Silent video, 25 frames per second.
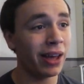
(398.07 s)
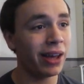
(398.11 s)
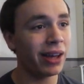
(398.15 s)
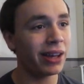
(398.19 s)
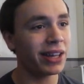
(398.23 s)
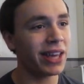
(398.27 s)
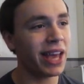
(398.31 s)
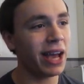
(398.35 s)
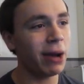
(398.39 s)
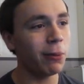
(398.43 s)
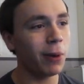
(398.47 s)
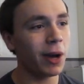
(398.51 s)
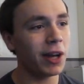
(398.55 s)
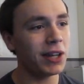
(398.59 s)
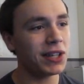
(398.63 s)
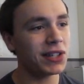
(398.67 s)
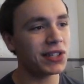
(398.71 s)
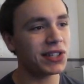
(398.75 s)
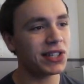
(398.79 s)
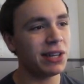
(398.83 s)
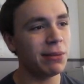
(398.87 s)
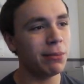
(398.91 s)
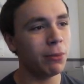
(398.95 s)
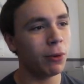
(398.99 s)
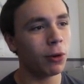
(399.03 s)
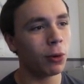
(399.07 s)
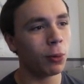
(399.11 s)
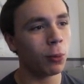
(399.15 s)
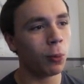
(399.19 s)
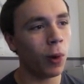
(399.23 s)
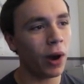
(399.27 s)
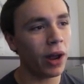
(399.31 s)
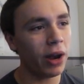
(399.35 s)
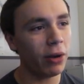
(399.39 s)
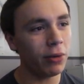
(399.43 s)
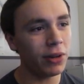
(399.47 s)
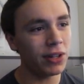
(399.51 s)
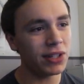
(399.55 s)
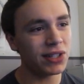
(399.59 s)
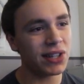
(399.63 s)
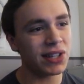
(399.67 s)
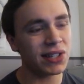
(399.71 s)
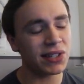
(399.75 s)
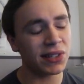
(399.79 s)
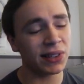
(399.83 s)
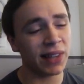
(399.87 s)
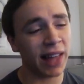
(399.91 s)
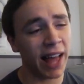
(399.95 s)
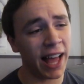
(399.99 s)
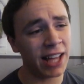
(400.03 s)
Can't wait to see more. Where is this
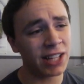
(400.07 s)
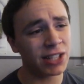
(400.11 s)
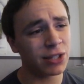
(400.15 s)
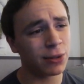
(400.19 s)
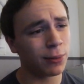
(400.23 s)
last